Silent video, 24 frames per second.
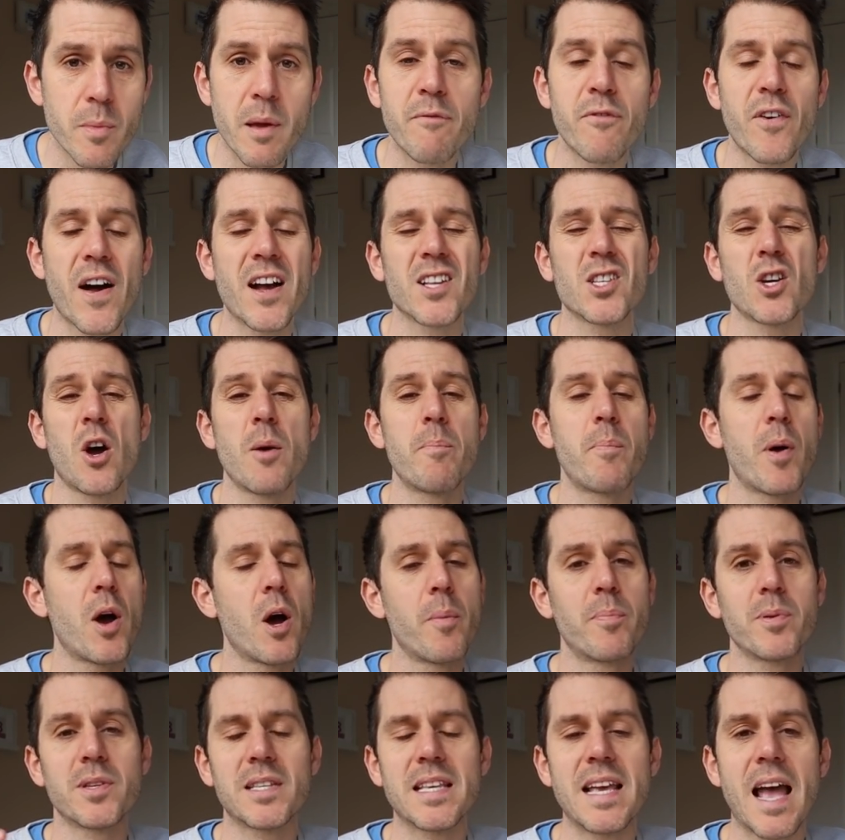In fact, I
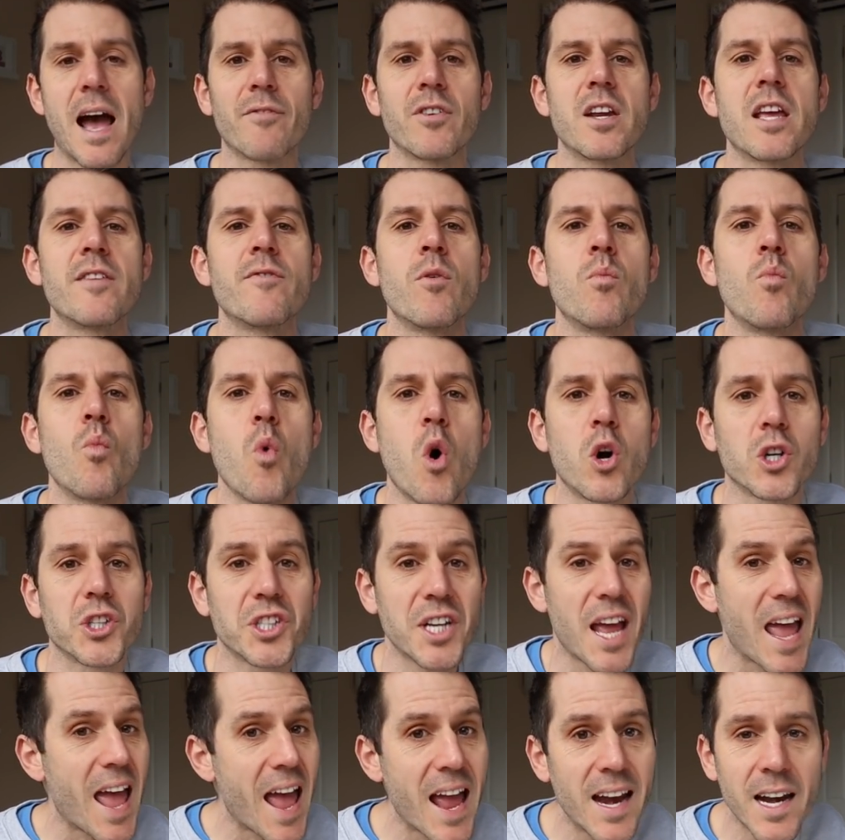purposely haven't even
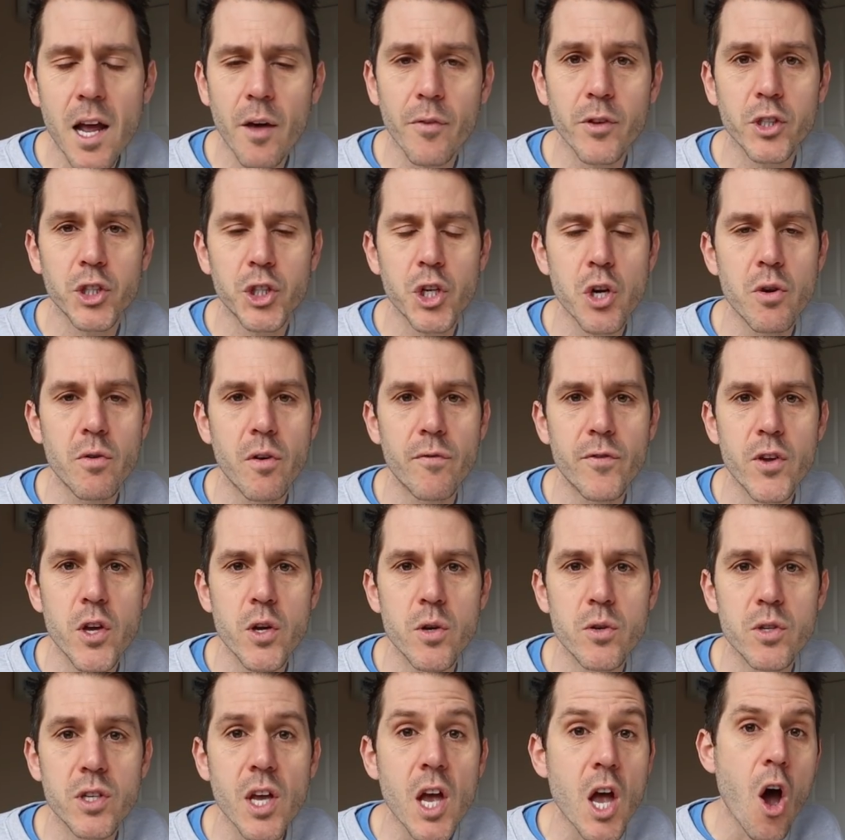watched any other shoe
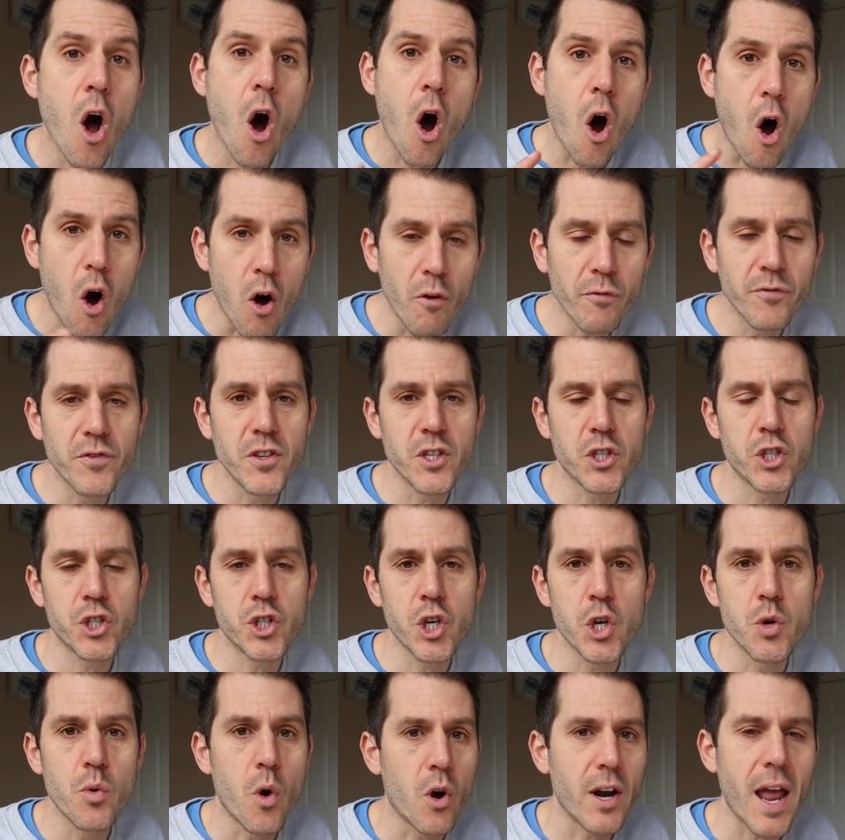reviews of this
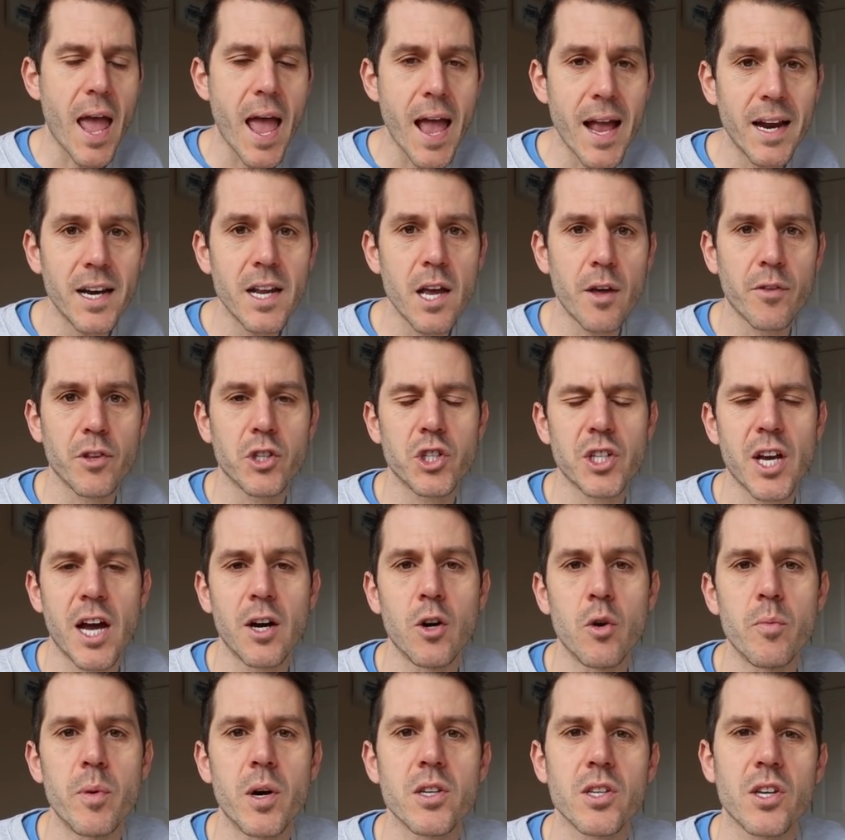shoe on any other
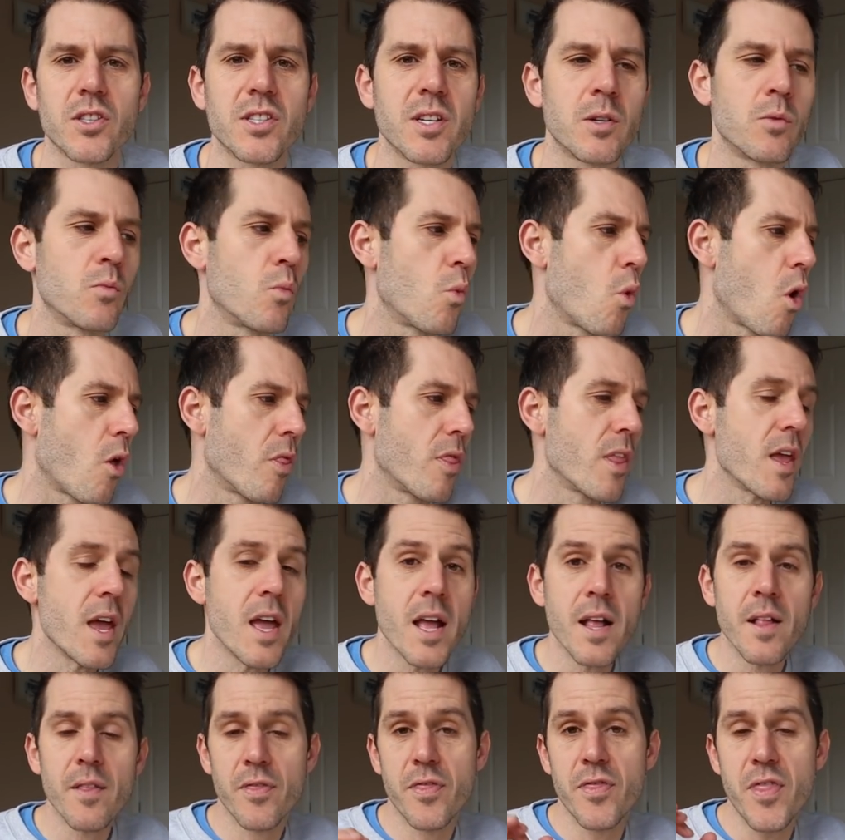channel because I didn't want
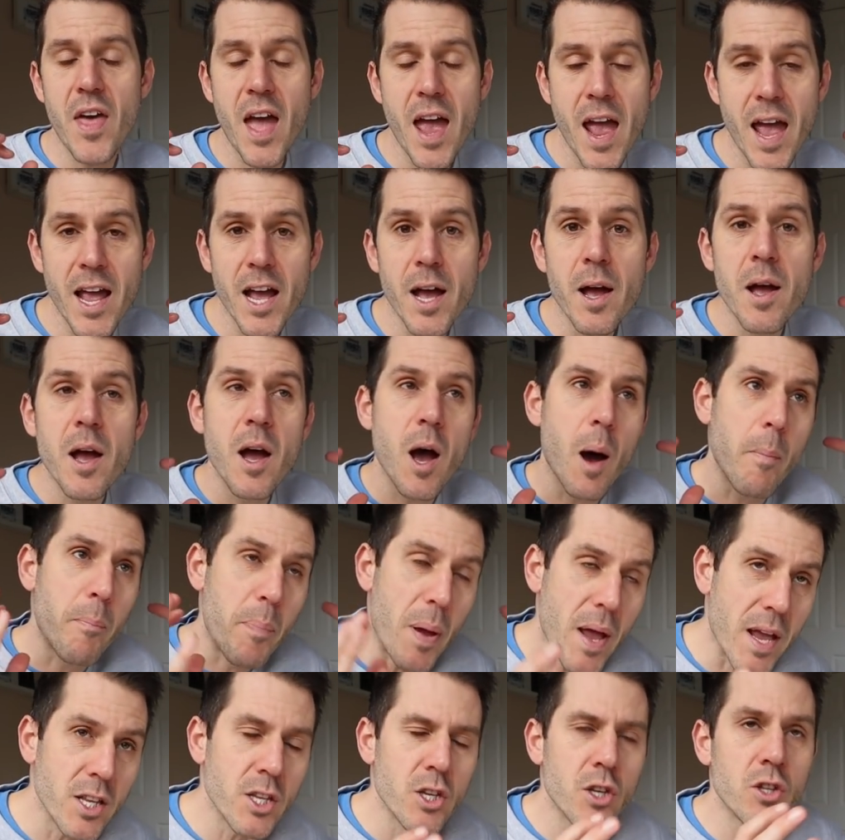their
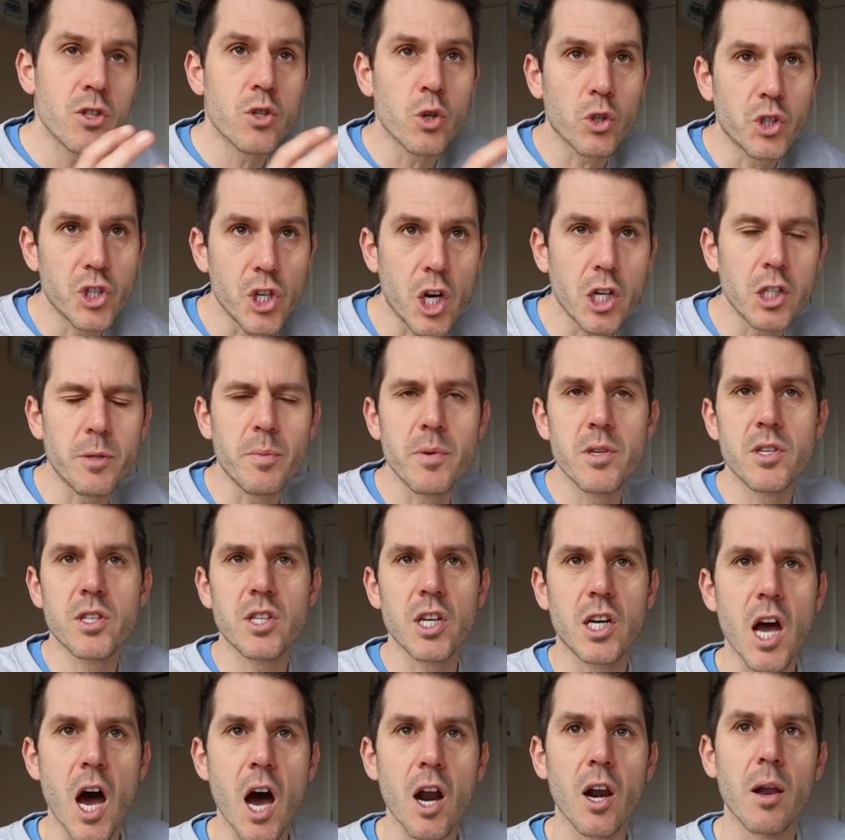opinions or judgments
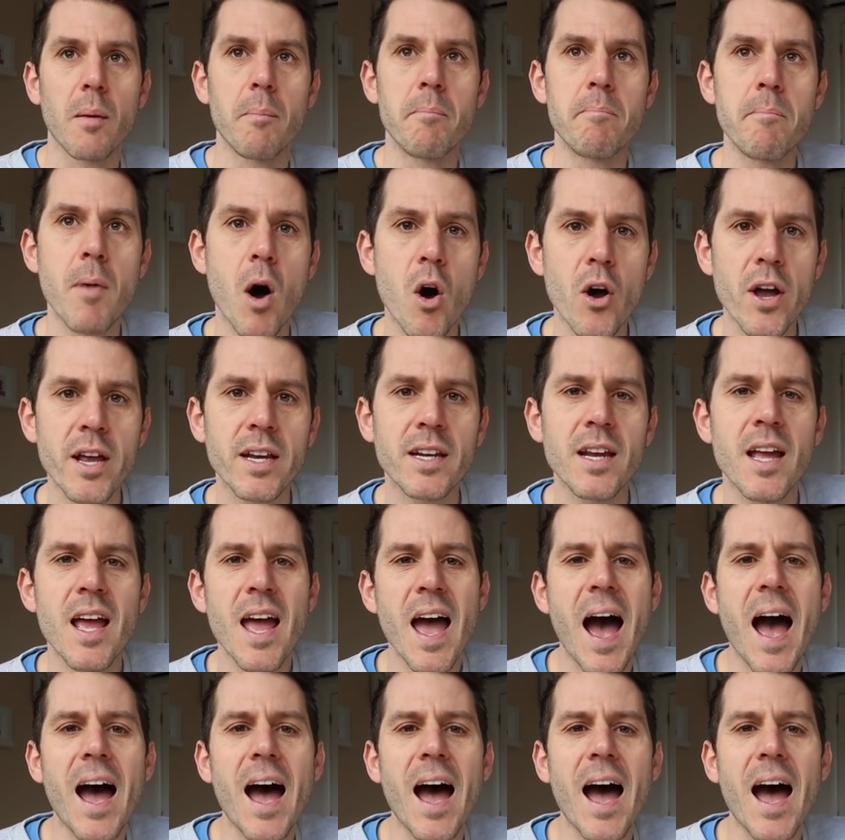to color mine,